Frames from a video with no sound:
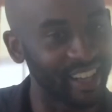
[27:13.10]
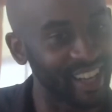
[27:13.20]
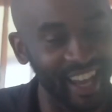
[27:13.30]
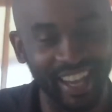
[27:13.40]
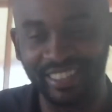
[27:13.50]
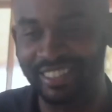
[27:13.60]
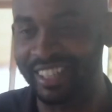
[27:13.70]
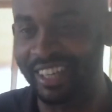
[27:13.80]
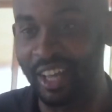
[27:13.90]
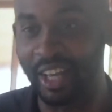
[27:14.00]
Not
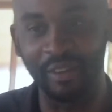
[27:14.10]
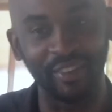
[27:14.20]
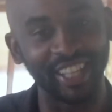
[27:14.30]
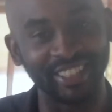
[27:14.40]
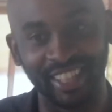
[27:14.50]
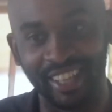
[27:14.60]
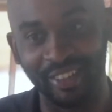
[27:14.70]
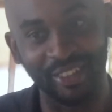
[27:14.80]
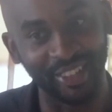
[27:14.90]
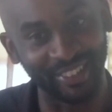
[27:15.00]
H-Town. I love
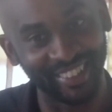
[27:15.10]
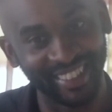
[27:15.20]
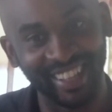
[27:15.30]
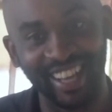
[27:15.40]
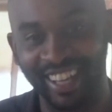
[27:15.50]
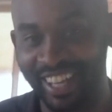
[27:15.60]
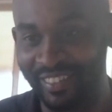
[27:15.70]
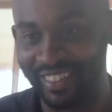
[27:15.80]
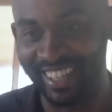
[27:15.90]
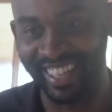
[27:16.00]
H-Town. I
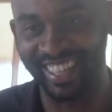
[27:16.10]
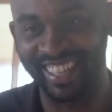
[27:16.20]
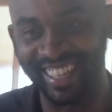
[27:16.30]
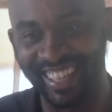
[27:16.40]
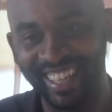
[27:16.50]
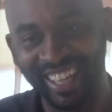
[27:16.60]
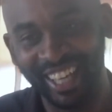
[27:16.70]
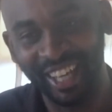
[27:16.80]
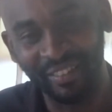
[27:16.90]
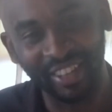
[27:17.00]
love it.
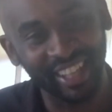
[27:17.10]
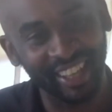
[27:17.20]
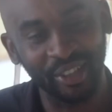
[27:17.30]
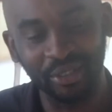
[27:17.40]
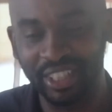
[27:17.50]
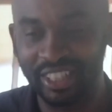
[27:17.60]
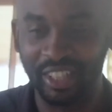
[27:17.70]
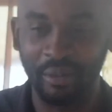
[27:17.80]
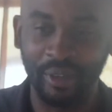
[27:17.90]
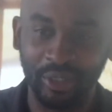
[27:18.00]
But yeah, go see
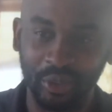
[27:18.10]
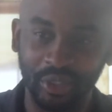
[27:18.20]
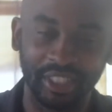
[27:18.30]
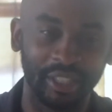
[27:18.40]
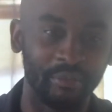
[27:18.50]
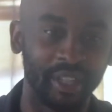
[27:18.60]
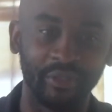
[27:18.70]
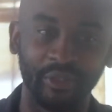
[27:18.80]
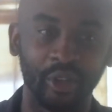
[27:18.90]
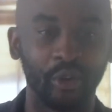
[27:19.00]
something else. Go see something
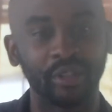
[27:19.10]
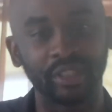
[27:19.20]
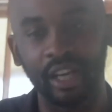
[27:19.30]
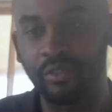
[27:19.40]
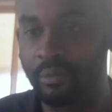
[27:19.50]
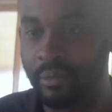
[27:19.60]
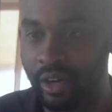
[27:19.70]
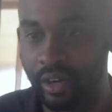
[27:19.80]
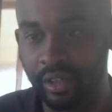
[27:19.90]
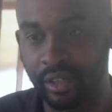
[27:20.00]
different. Go to South
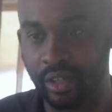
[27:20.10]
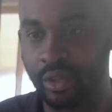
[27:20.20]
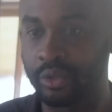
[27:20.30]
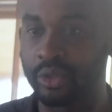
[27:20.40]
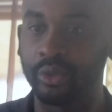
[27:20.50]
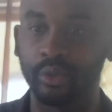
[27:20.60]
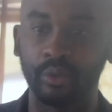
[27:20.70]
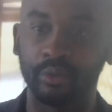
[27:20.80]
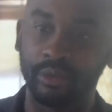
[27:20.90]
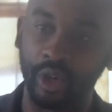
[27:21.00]
America. Go
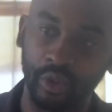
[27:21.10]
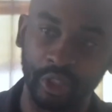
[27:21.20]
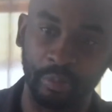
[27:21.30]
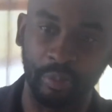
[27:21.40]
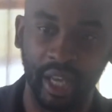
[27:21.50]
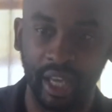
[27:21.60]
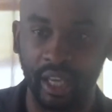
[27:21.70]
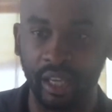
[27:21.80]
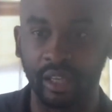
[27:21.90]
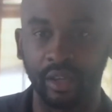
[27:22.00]
to
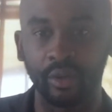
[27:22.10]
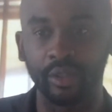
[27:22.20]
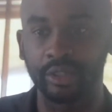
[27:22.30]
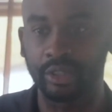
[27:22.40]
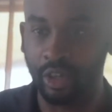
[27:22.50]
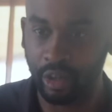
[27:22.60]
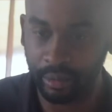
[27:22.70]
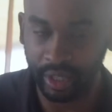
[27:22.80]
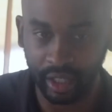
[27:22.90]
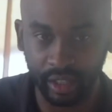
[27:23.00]
Spain. Go to
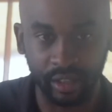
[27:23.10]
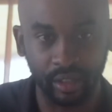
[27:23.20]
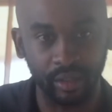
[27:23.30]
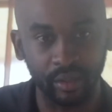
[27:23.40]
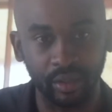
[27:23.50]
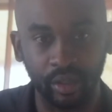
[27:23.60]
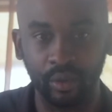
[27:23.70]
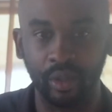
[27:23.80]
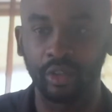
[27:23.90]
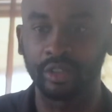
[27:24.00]
Germany.
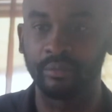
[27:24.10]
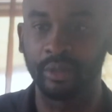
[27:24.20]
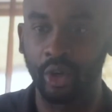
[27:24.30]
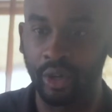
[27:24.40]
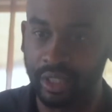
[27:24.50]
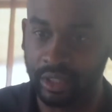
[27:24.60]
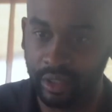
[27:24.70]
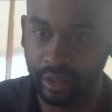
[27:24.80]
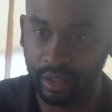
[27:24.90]
Go learn some Deutsch.